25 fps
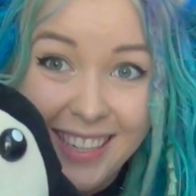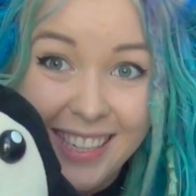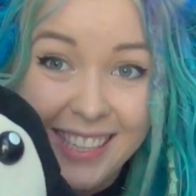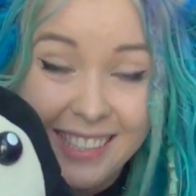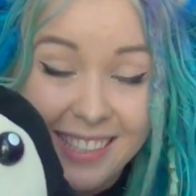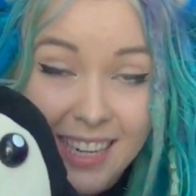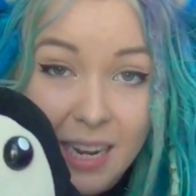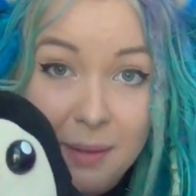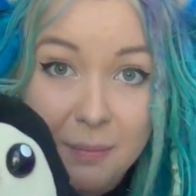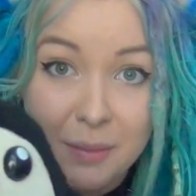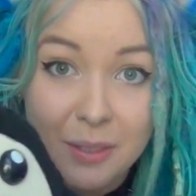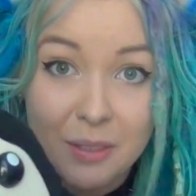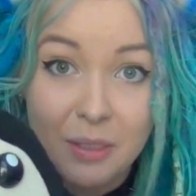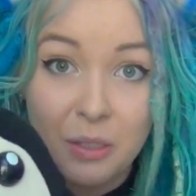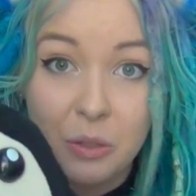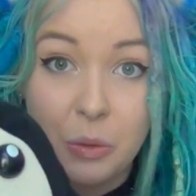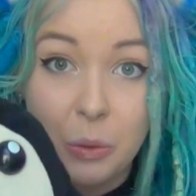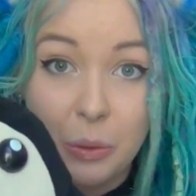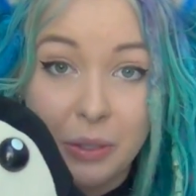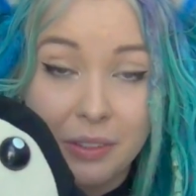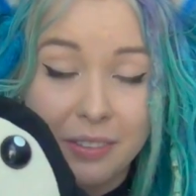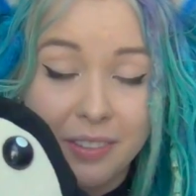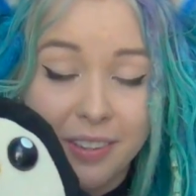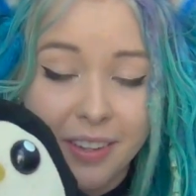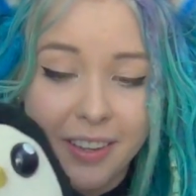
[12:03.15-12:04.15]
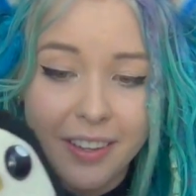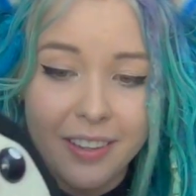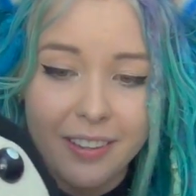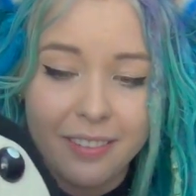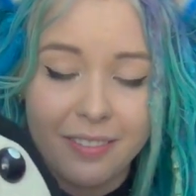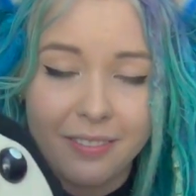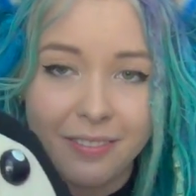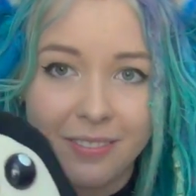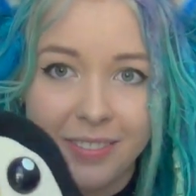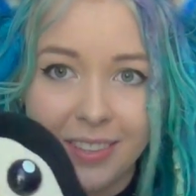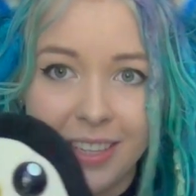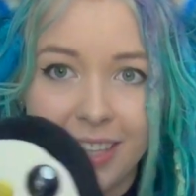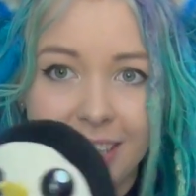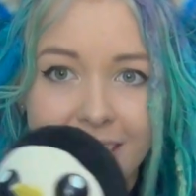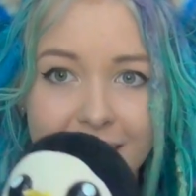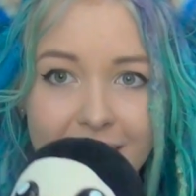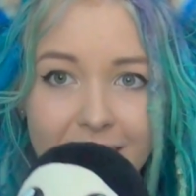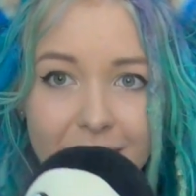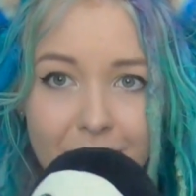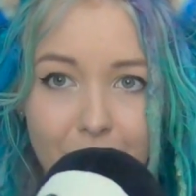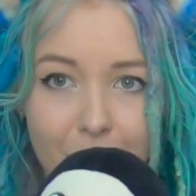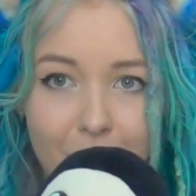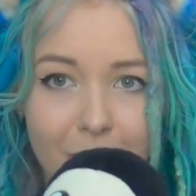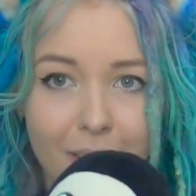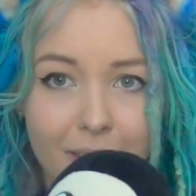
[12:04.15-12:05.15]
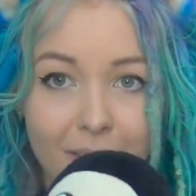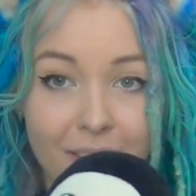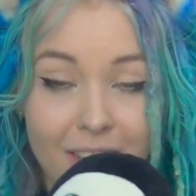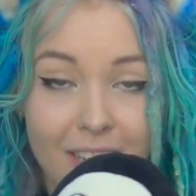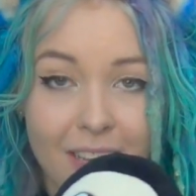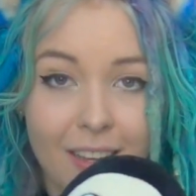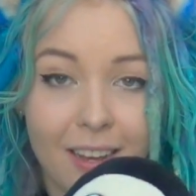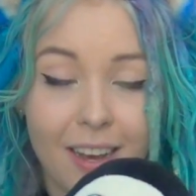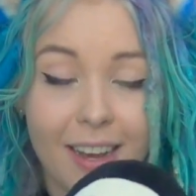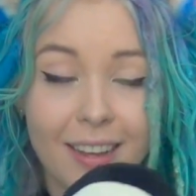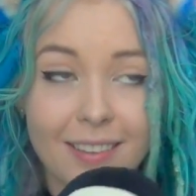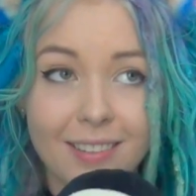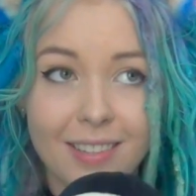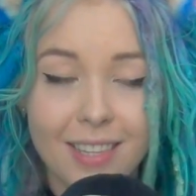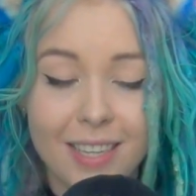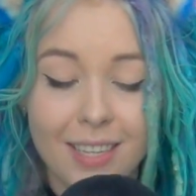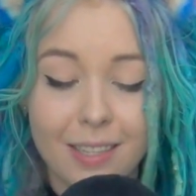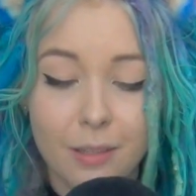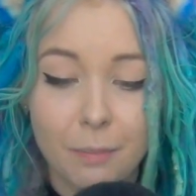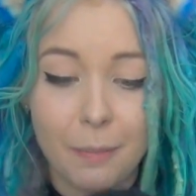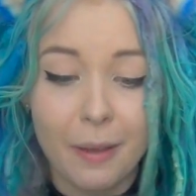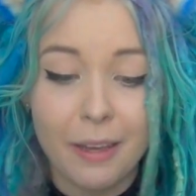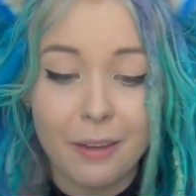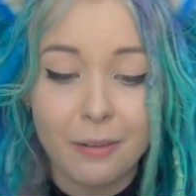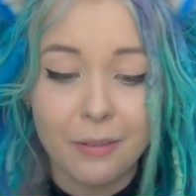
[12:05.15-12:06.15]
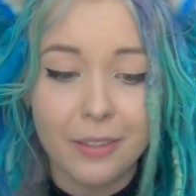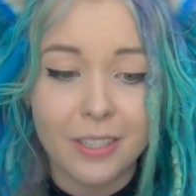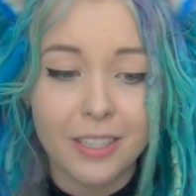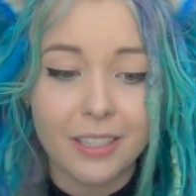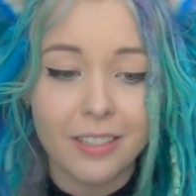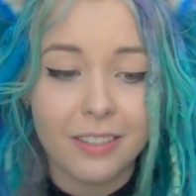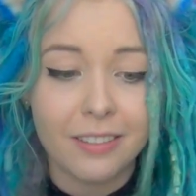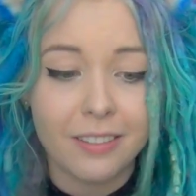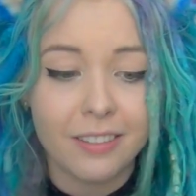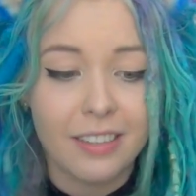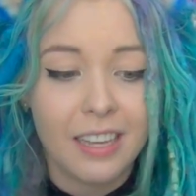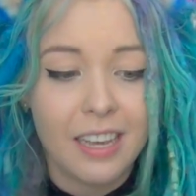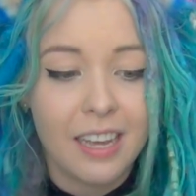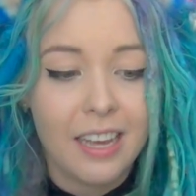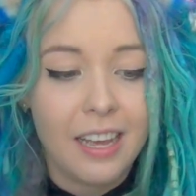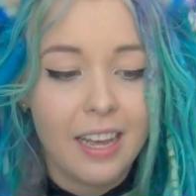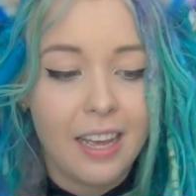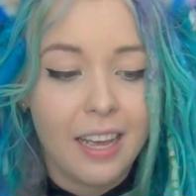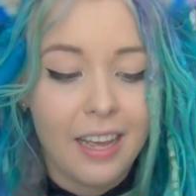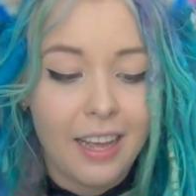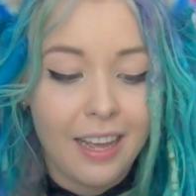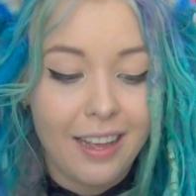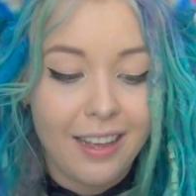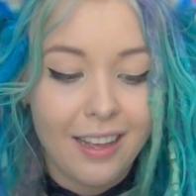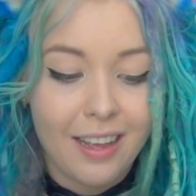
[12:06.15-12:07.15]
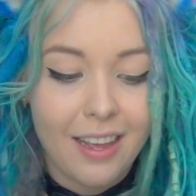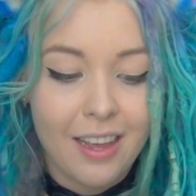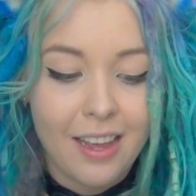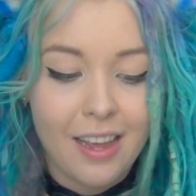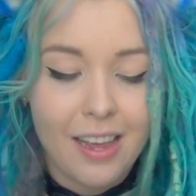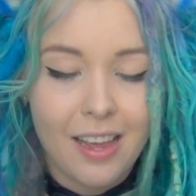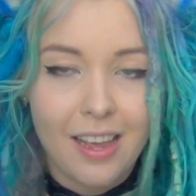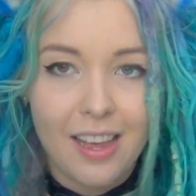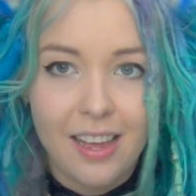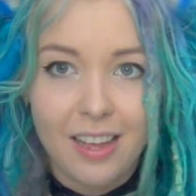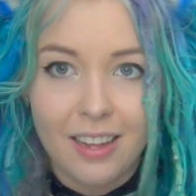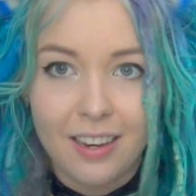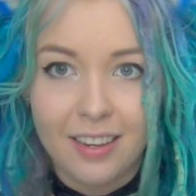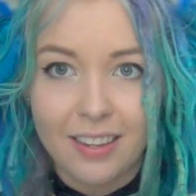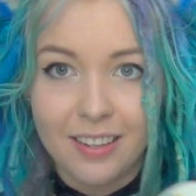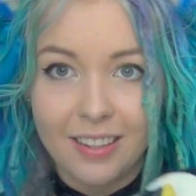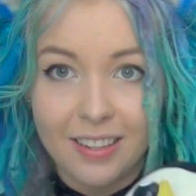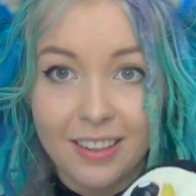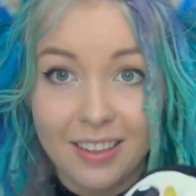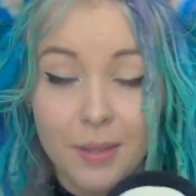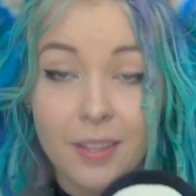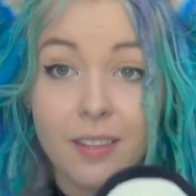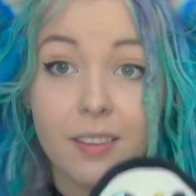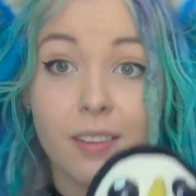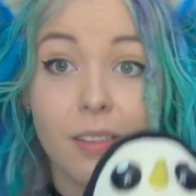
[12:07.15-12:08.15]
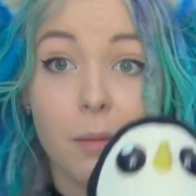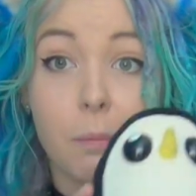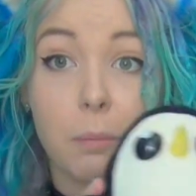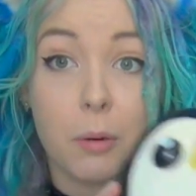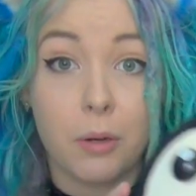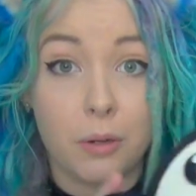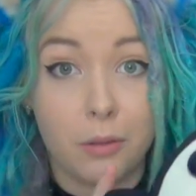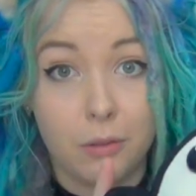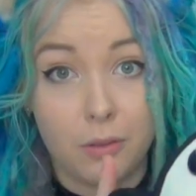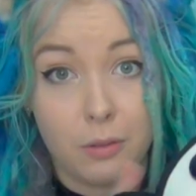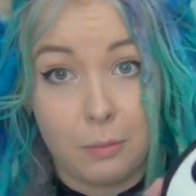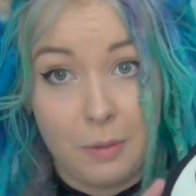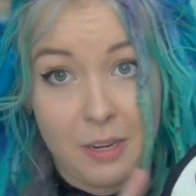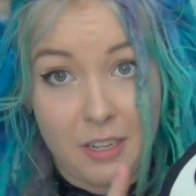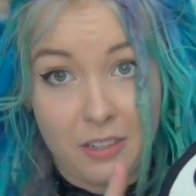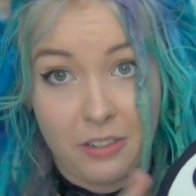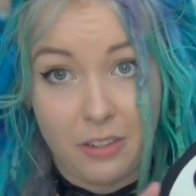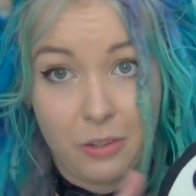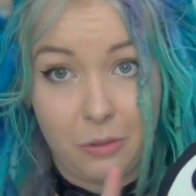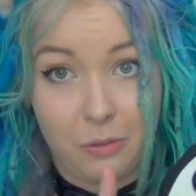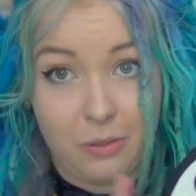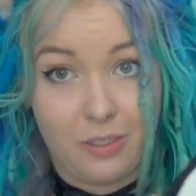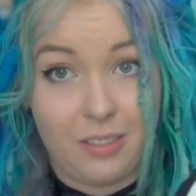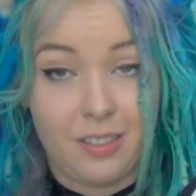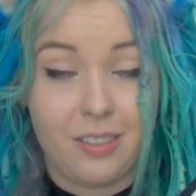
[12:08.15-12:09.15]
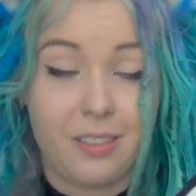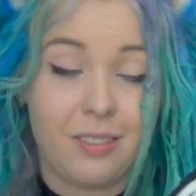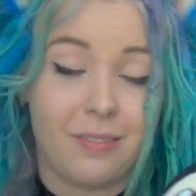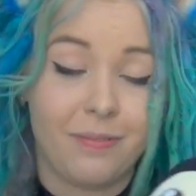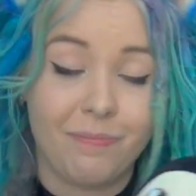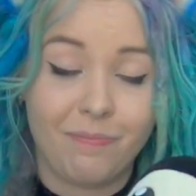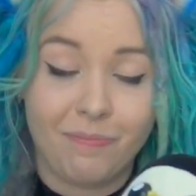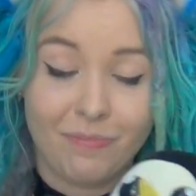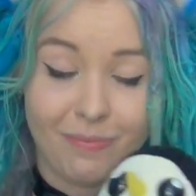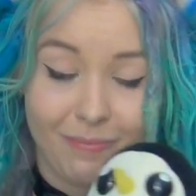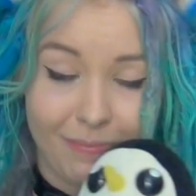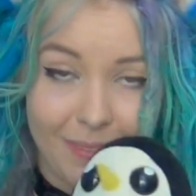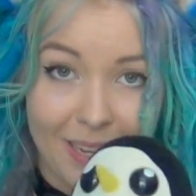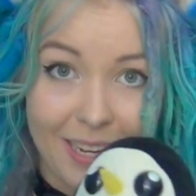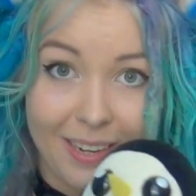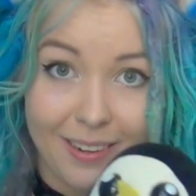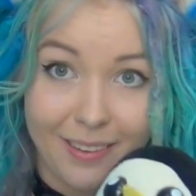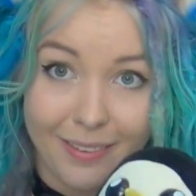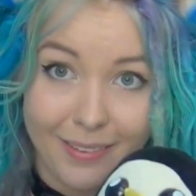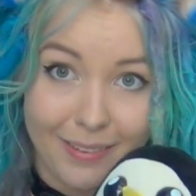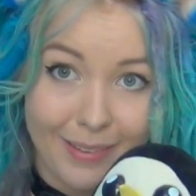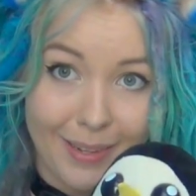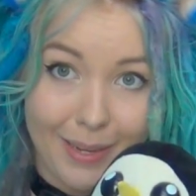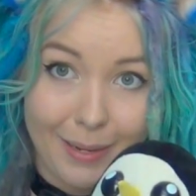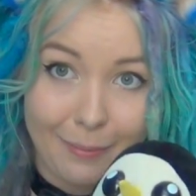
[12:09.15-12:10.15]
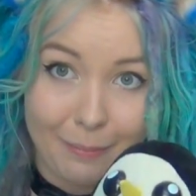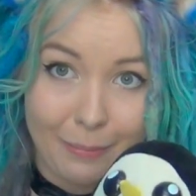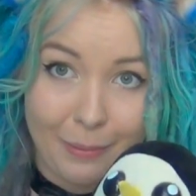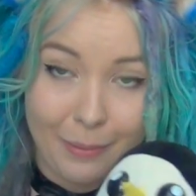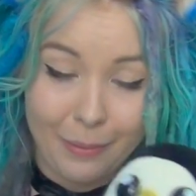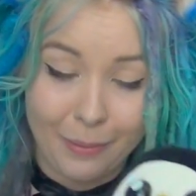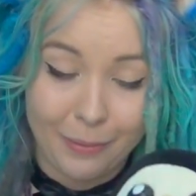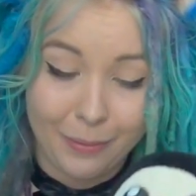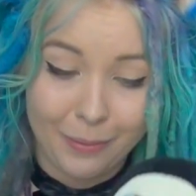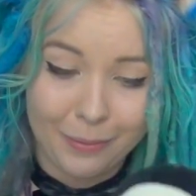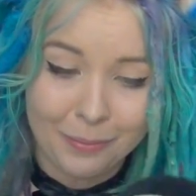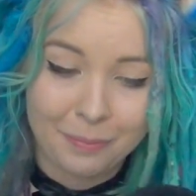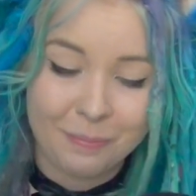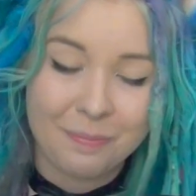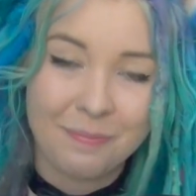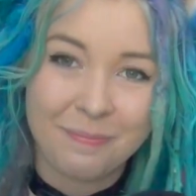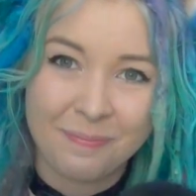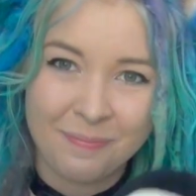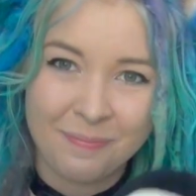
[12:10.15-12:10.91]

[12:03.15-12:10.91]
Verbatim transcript: His name is Gunter. He's one of the Ice King's penguins. And this is the bottle smashing one. He doesn't like bottles.